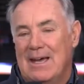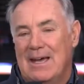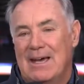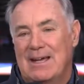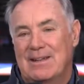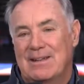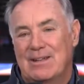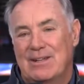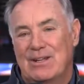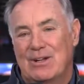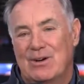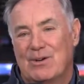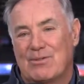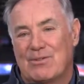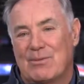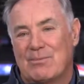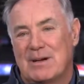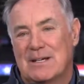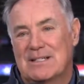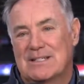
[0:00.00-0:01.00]
And, you know,
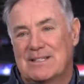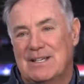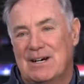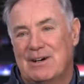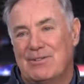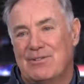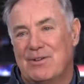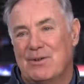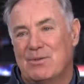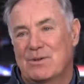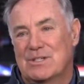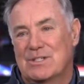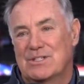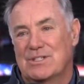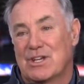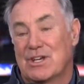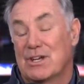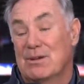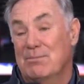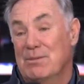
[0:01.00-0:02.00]
for myself, it
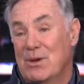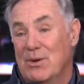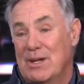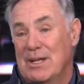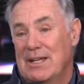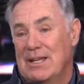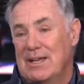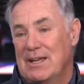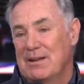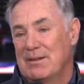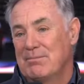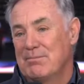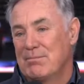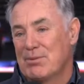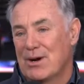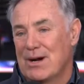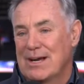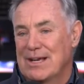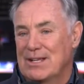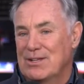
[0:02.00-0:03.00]
was the community. And
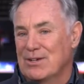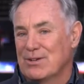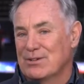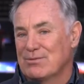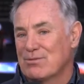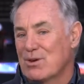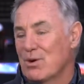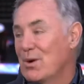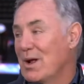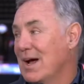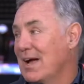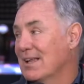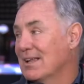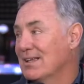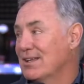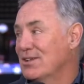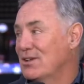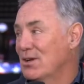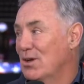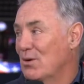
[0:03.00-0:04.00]
Brian, you're Rhode
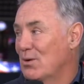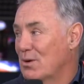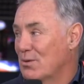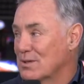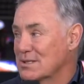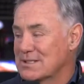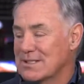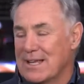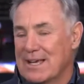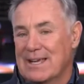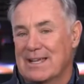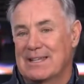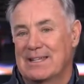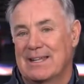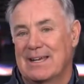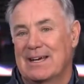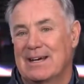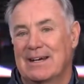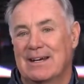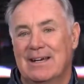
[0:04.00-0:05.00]
Island, you know what it was like sure.
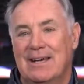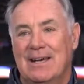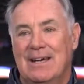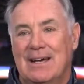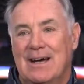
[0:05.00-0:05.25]
there.